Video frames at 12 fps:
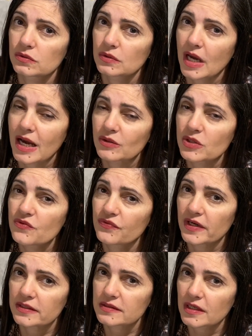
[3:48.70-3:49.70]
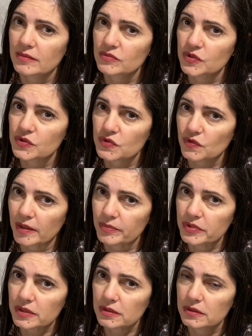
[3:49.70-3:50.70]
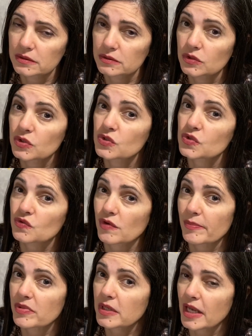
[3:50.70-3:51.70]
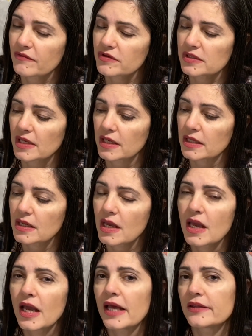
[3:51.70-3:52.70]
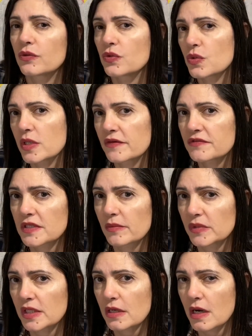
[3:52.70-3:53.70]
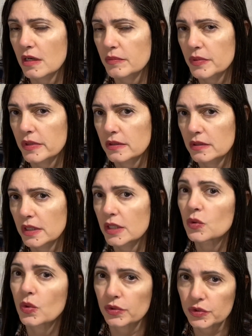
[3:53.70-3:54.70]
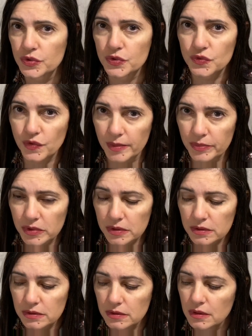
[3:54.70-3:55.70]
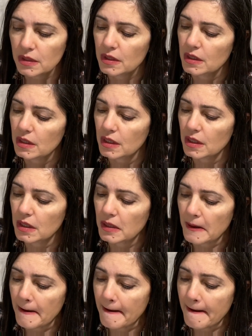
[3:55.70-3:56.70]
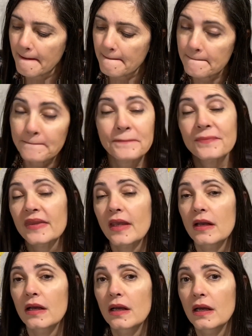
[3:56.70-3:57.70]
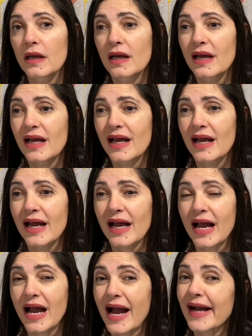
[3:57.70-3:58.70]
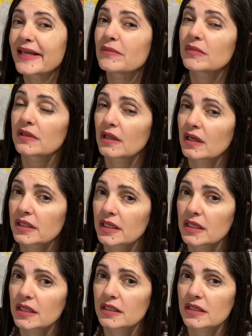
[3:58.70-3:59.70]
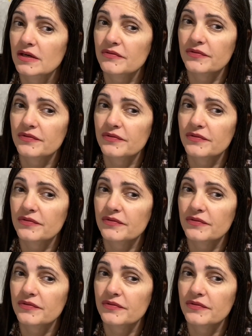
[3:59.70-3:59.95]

how do you find time to scrapbook? Do you scrapbook every day, and do you give something up in order to scrapbook? I am lucky enough